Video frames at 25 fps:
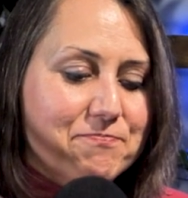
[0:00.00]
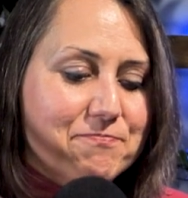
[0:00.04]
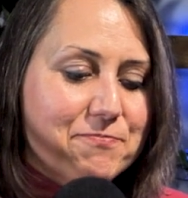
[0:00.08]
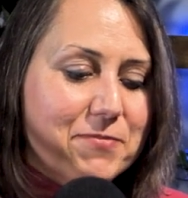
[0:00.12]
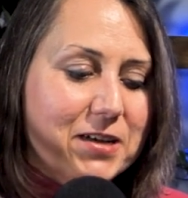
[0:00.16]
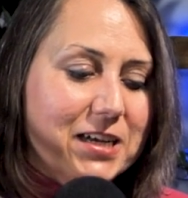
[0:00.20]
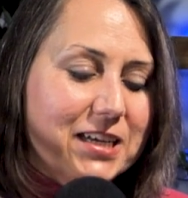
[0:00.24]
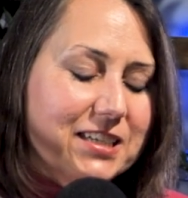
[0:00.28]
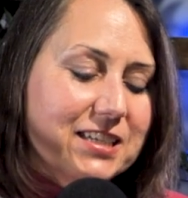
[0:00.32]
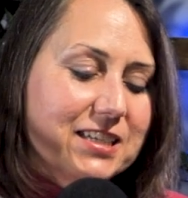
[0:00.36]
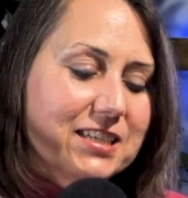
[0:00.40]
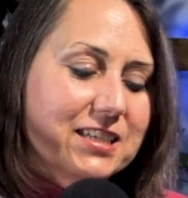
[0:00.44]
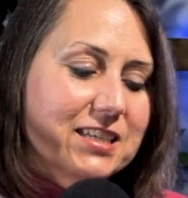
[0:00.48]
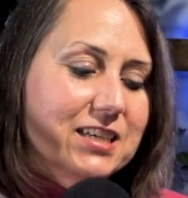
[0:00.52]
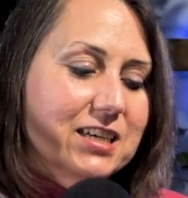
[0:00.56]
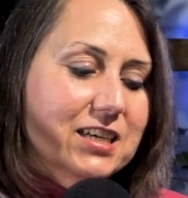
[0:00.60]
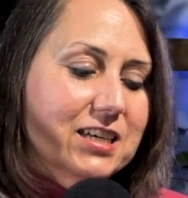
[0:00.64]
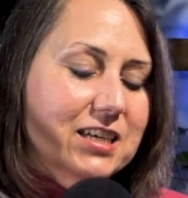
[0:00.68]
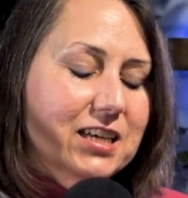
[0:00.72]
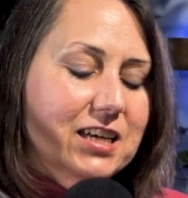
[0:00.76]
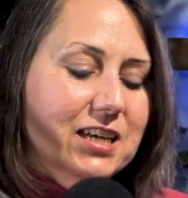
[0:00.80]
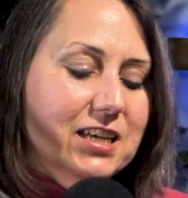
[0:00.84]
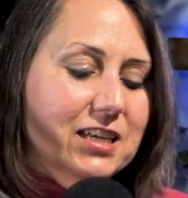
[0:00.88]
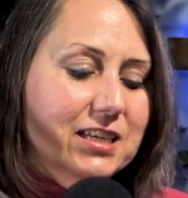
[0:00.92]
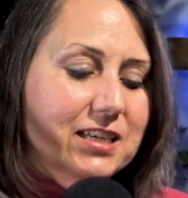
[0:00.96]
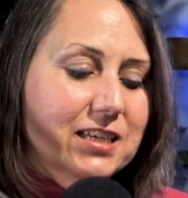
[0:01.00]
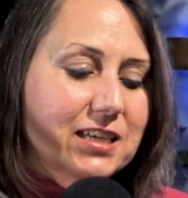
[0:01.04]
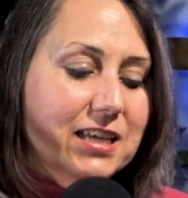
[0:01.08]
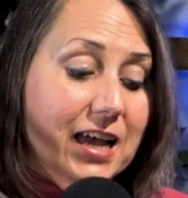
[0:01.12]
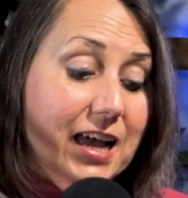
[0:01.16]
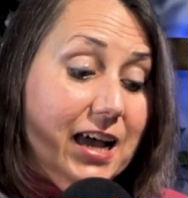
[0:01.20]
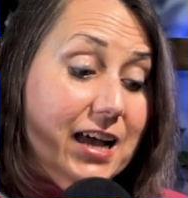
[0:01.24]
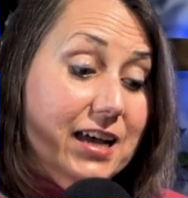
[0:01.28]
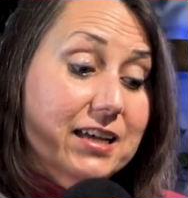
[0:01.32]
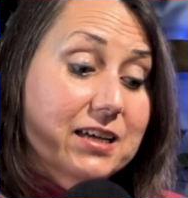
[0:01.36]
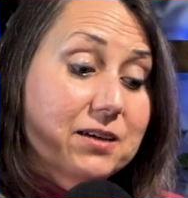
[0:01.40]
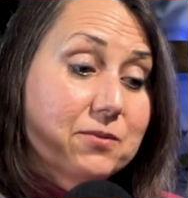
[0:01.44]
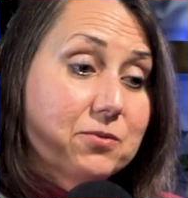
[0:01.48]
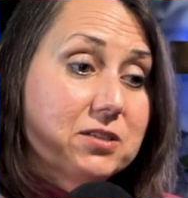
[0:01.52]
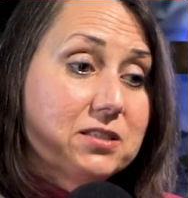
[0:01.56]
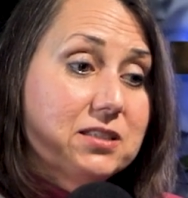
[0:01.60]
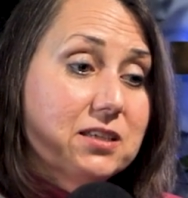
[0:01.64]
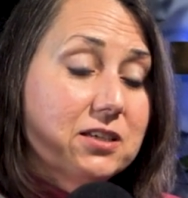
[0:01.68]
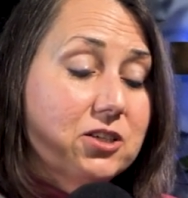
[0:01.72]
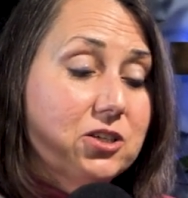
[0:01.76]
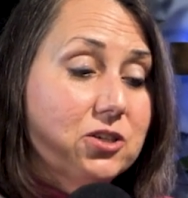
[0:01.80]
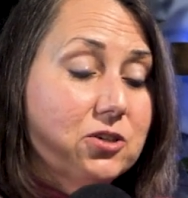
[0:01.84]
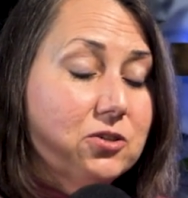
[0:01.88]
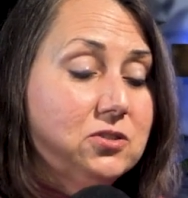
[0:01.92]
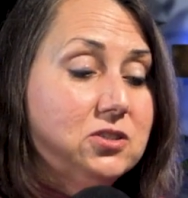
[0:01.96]
But yeah, it was
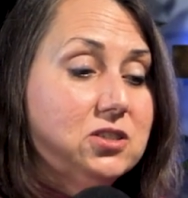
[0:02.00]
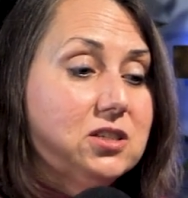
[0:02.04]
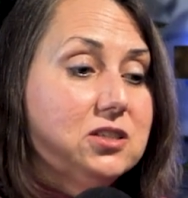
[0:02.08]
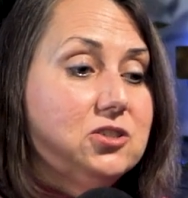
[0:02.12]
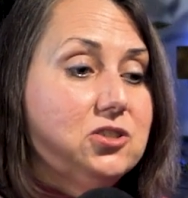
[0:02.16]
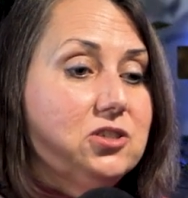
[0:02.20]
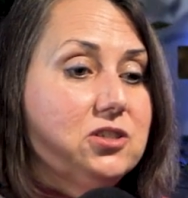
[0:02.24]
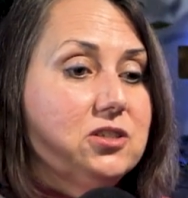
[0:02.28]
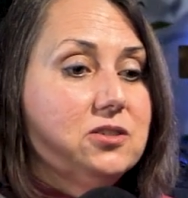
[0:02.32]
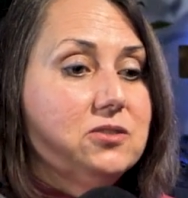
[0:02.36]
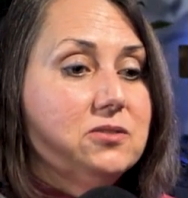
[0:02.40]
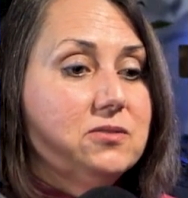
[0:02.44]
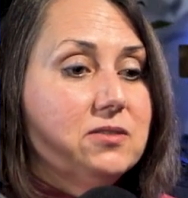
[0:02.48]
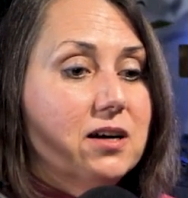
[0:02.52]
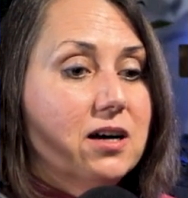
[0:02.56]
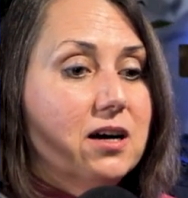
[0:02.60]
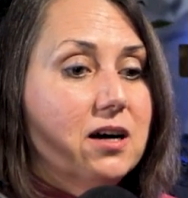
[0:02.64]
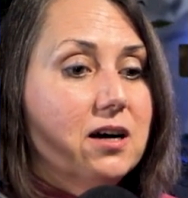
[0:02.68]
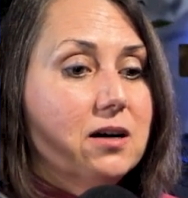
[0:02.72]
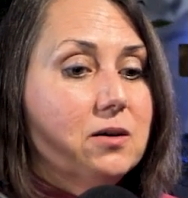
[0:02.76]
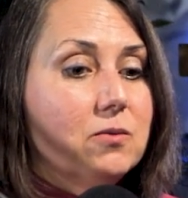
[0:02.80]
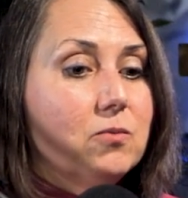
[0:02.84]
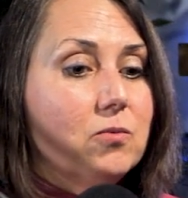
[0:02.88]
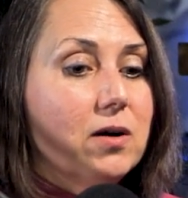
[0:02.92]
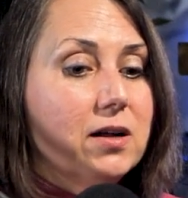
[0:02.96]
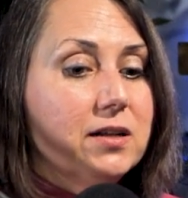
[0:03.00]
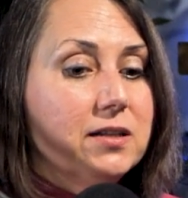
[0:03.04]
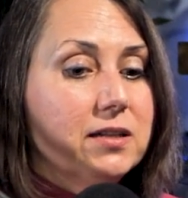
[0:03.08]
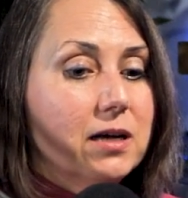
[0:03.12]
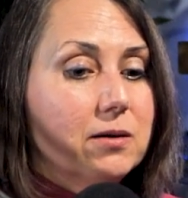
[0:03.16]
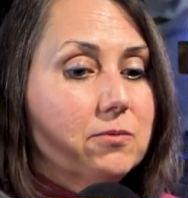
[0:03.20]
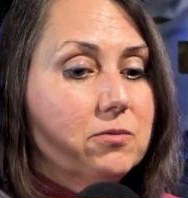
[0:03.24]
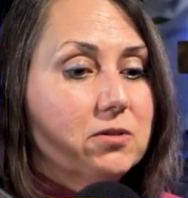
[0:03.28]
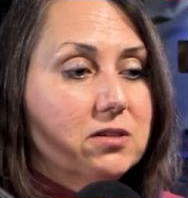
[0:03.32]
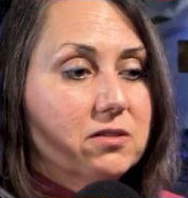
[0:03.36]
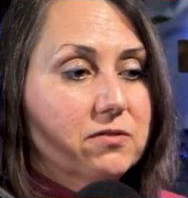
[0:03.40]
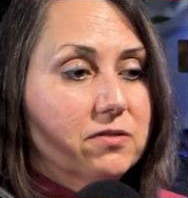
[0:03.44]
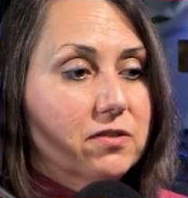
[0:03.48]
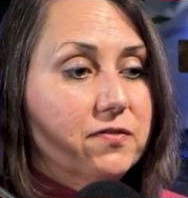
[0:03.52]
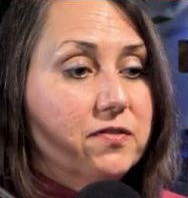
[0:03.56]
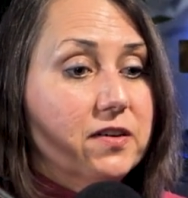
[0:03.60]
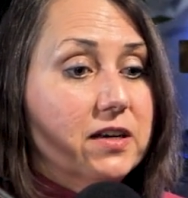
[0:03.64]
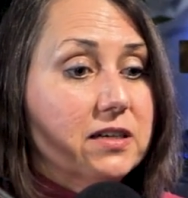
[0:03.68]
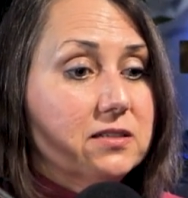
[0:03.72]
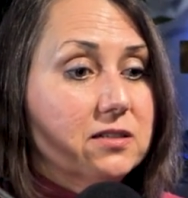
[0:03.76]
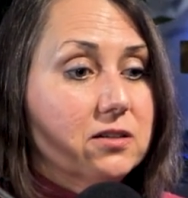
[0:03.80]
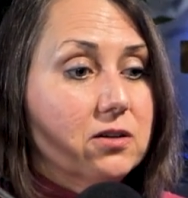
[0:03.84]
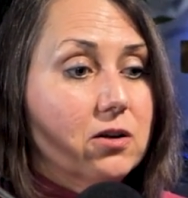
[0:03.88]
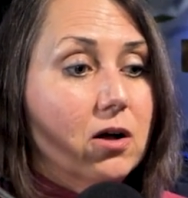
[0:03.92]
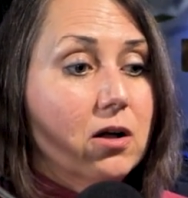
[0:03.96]
a huge issue, one that would have
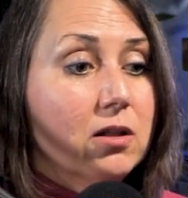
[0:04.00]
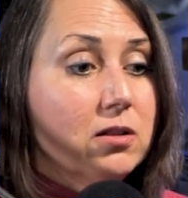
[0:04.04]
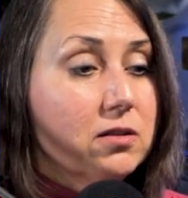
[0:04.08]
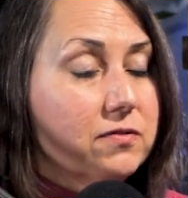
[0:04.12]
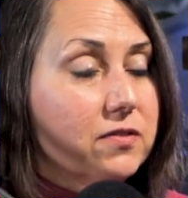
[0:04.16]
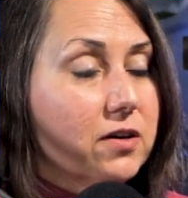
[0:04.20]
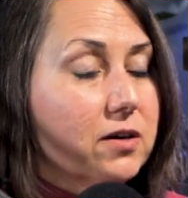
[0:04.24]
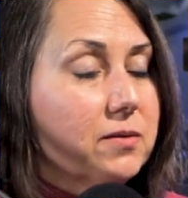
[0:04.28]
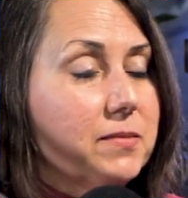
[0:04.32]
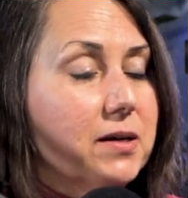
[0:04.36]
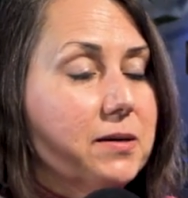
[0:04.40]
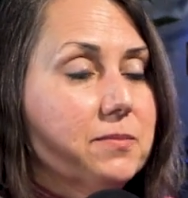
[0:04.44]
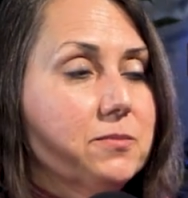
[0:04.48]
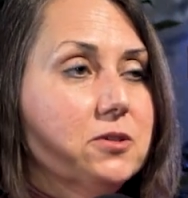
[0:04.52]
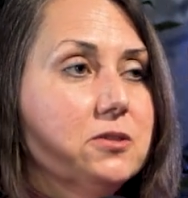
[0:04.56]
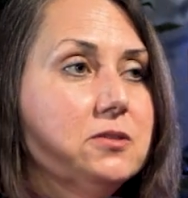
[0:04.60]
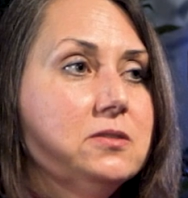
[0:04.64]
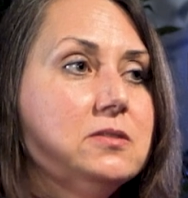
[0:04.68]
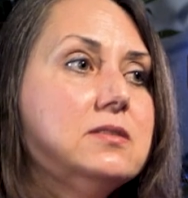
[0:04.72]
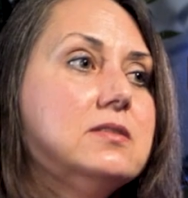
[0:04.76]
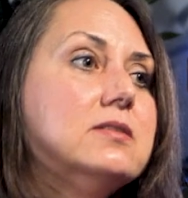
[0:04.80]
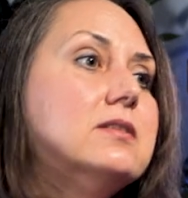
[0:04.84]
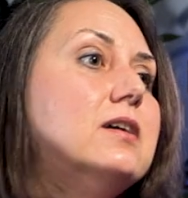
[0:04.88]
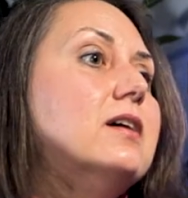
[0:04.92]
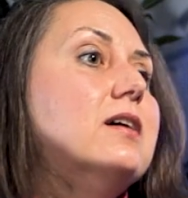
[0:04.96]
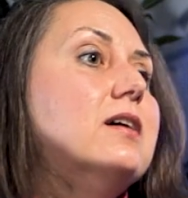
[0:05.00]
affected all of our members.